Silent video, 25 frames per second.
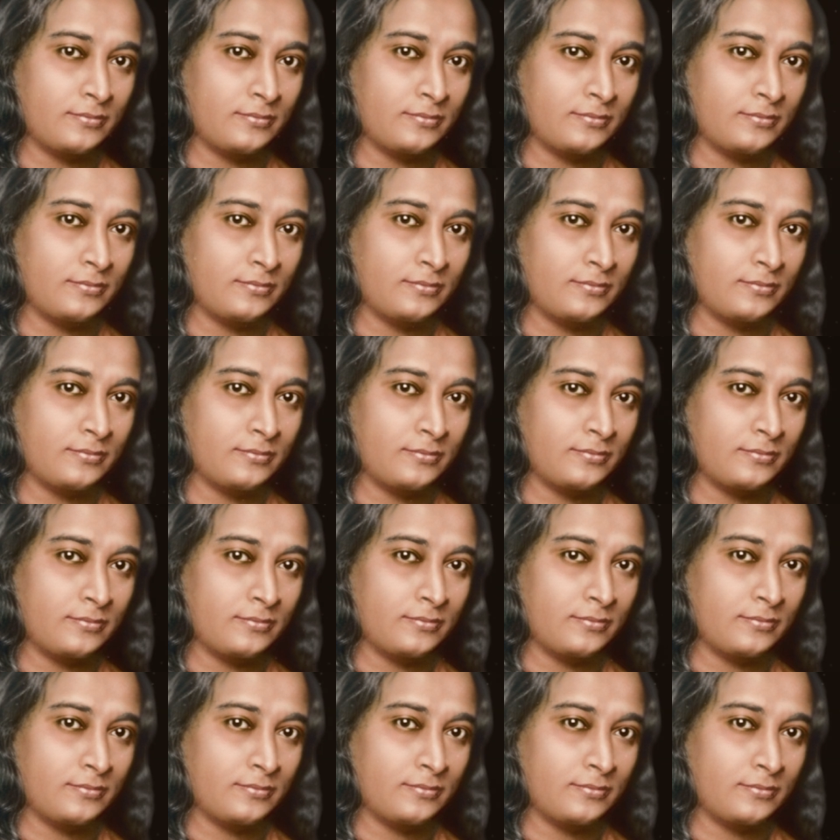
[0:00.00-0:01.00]

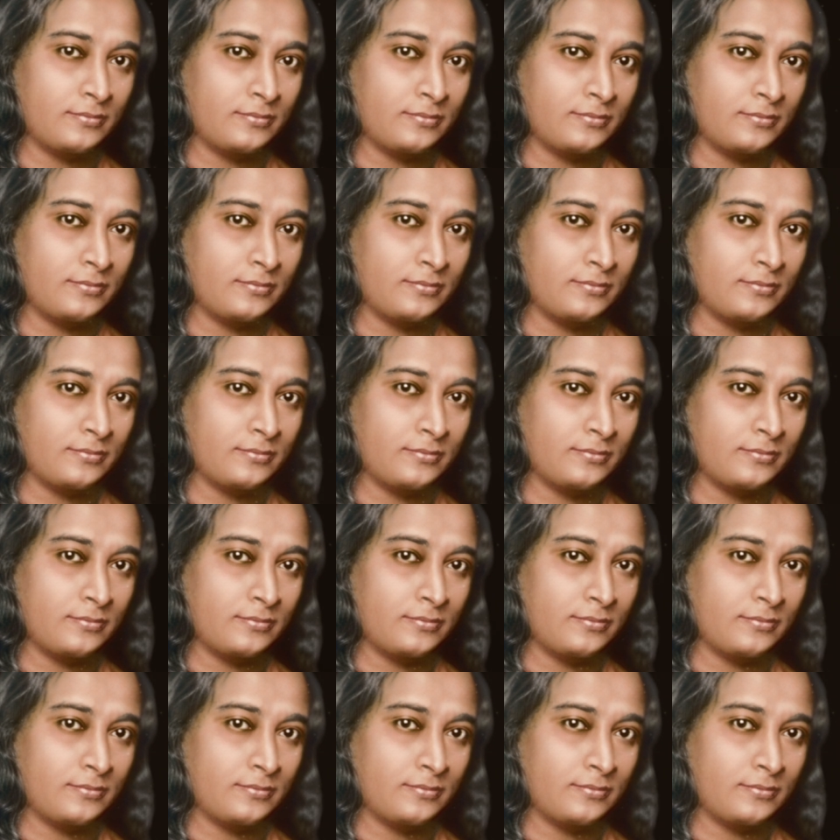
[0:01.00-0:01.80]
Nothing is said.